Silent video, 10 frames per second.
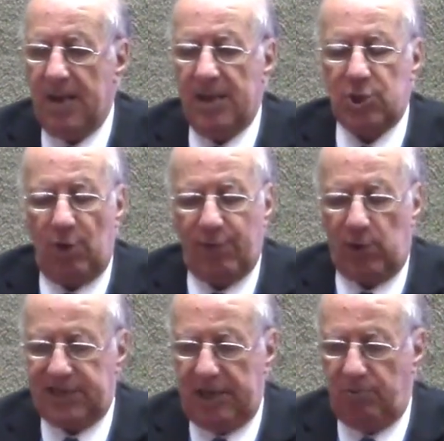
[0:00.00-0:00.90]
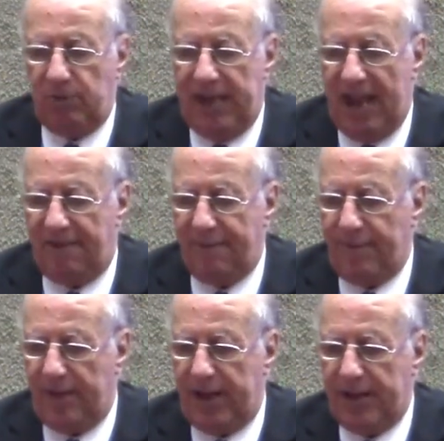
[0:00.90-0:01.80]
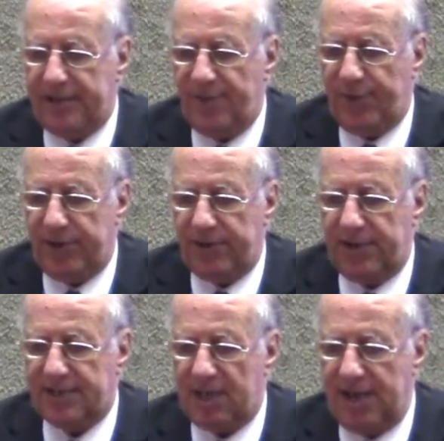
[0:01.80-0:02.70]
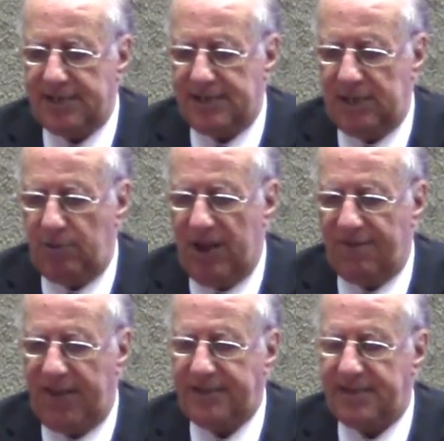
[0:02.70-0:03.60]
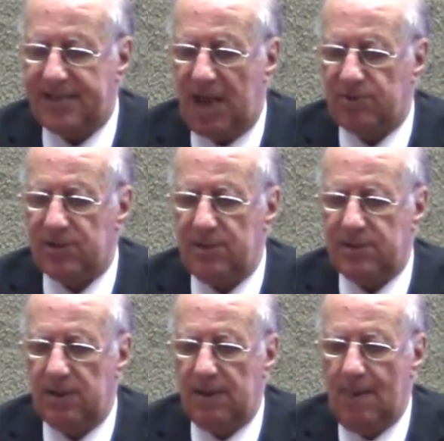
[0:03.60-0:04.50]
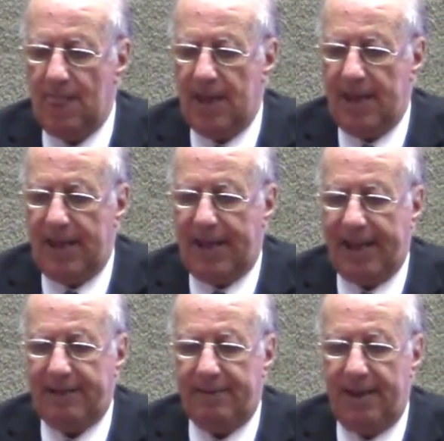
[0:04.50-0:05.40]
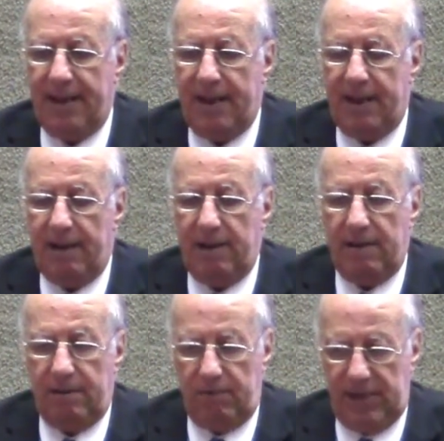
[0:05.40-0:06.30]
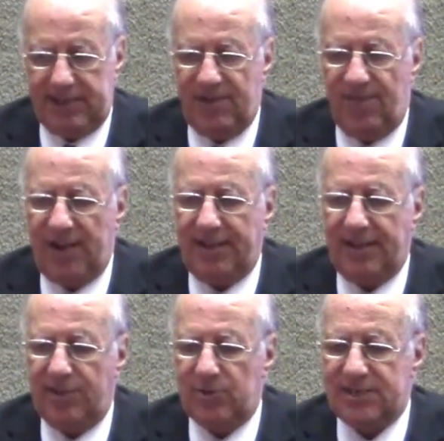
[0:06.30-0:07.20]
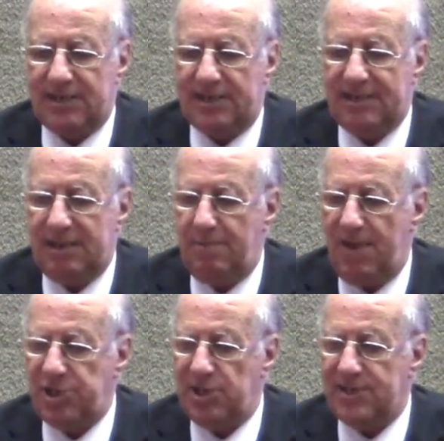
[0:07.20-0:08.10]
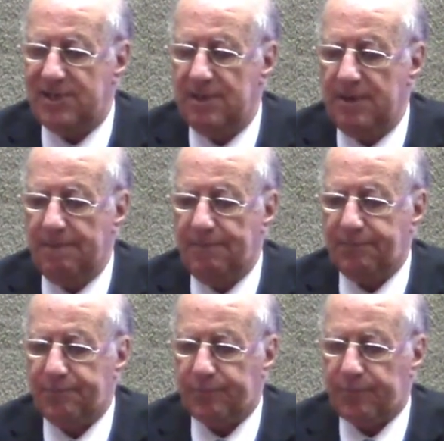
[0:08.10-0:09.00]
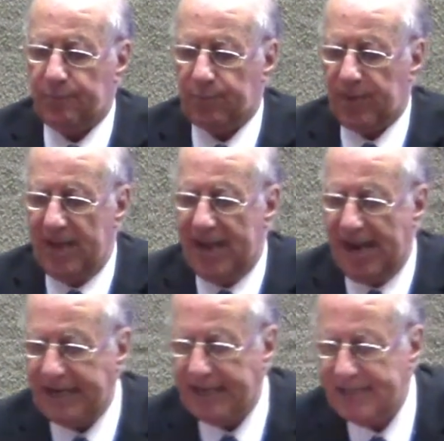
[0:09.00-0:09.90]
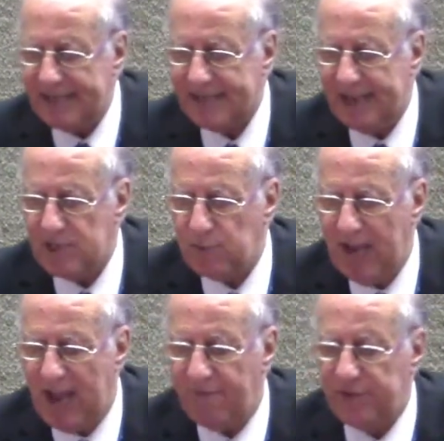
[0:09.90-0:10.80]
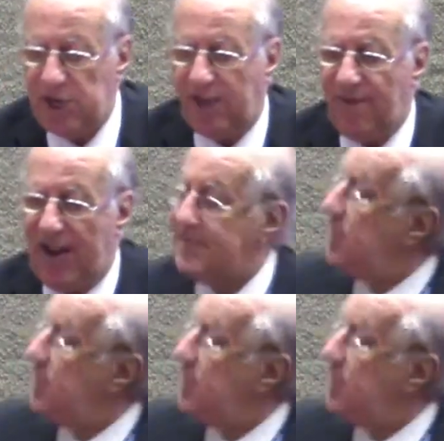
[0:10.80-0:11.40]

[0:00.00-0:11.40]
So of course here we have different grid sizes. Here we have 80,000 and it's divided into 16 meshes. And in this case we have jet fans.